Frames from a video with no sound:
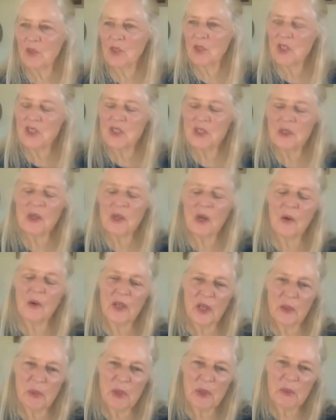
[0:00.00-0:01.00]
Did you know
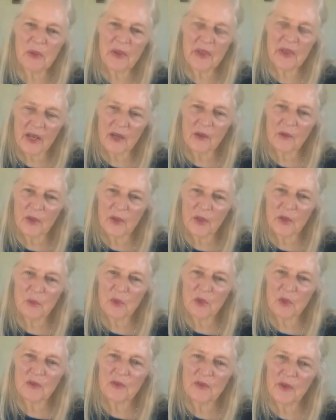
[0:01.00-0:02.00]
any people there when you
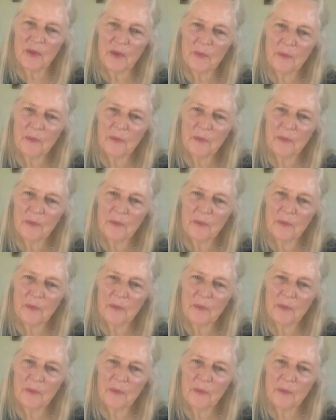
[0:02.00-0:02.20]
moved?